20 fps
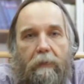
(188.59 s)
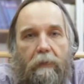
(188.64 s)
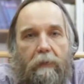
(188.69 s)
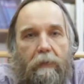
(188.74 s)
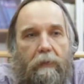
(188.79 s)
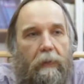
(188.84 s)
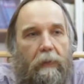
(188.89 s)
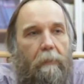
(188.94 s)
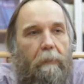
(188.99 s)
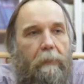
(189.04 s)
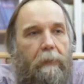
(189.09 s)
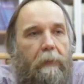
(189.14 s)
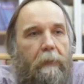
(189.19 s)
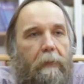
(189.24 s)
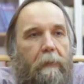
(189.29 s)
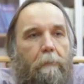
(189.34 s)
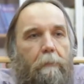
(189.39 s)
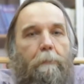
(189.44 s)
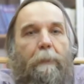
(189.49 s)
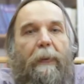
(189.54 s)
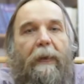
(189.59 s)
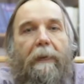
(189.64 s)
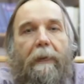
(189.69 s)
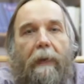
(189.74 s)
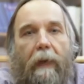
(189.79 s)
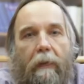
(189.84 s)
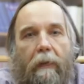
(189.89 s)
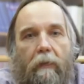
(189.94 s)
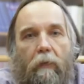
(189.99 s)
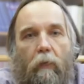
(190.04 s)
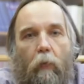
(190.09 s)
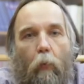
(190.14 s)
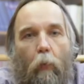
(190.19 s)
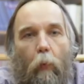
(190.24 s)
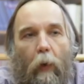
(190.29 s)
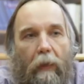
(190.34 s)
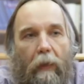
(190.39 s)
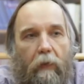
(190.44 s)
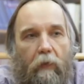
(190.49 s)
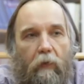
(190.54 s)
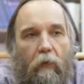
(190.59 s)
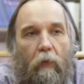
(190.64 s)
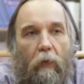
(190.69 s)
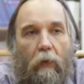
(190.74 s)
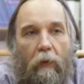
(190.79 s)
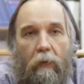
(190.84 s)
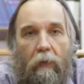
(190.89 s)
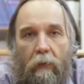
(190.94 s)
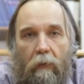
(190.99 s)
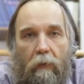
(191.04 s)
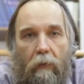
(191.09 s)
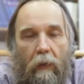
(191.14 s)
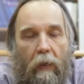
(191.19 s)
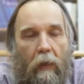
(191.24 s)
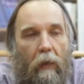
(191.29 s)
something beyond what is going on.